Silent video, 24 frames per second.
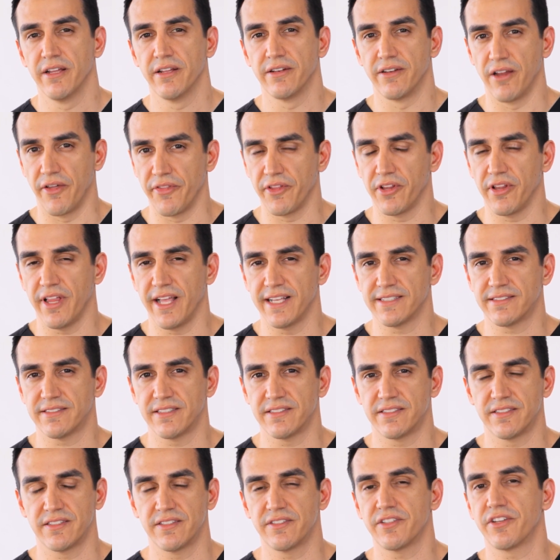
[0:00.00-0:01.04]
Nonetheless,
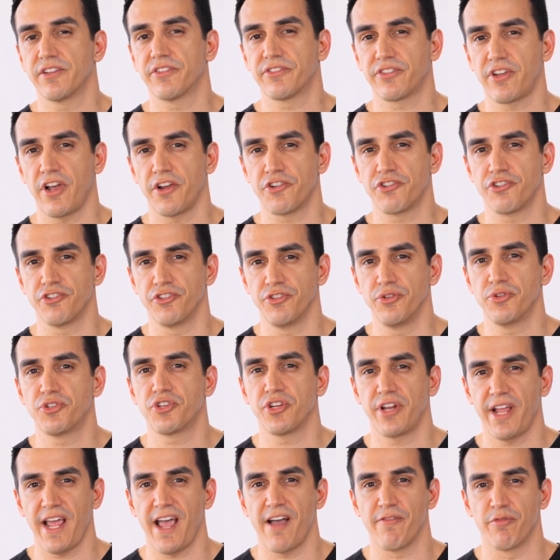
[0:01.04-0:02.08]
this is a discussion you
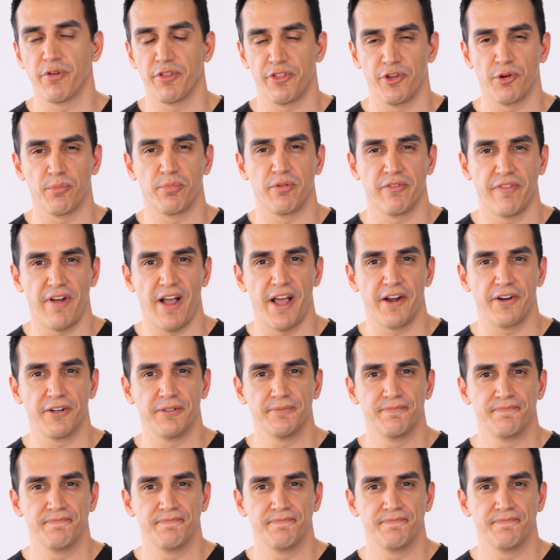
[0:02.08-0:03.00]
should have with your provider.